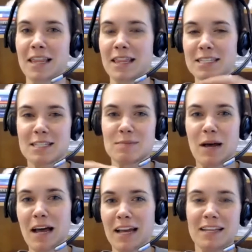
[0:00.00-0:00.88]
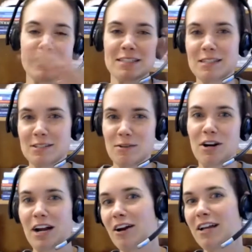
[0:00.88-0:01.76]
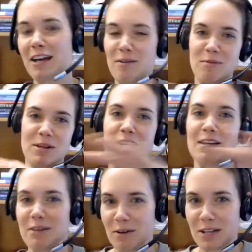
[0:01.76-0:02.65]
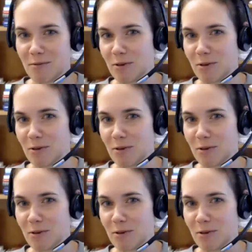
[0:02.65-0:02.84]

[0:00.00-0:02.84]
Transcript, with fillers: this is mine this is your area we you know again